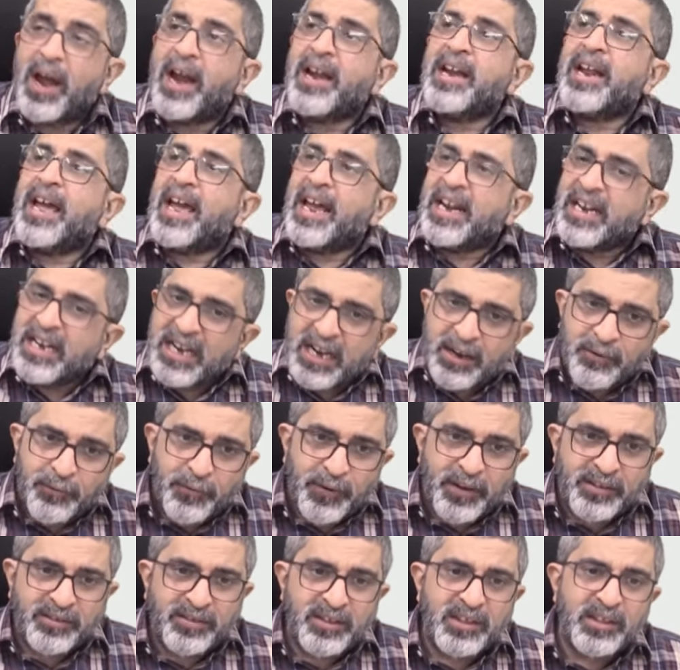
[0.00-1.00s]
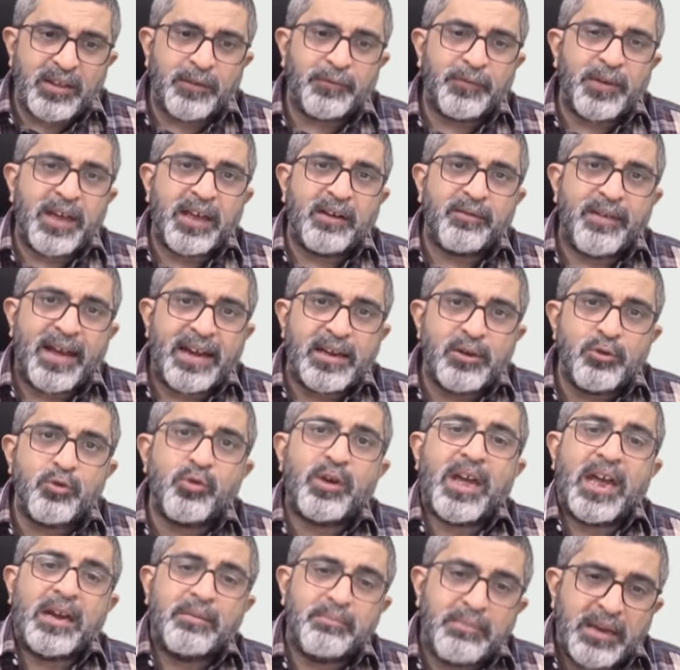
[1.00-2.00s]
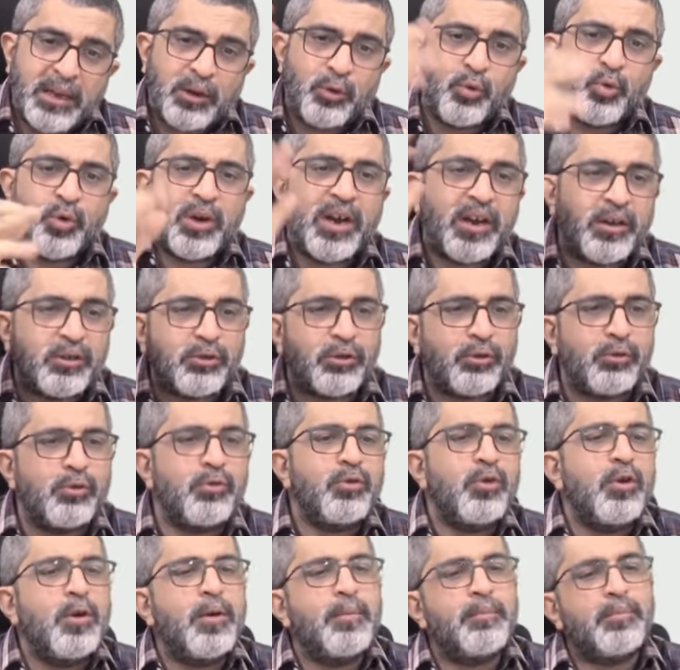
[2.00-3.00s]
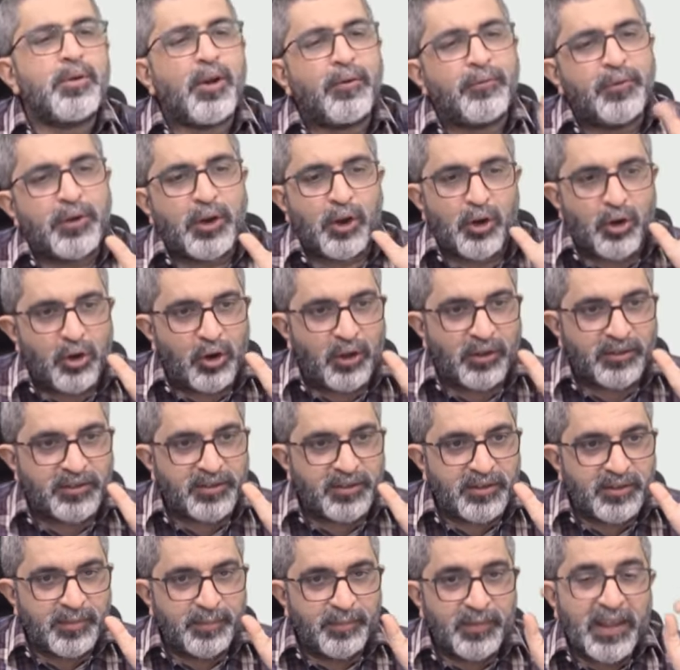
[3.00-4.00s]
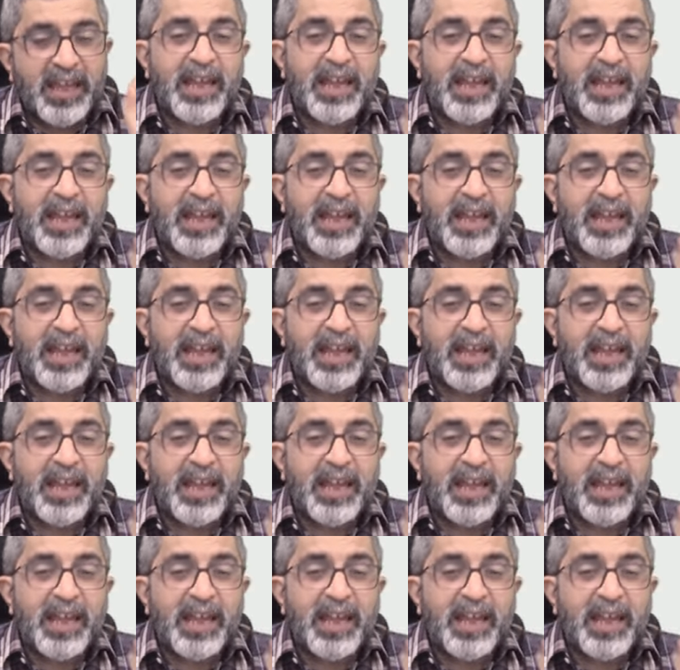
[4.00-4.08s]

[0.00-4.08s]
and any difference in the fair value can be routed through profit or loss.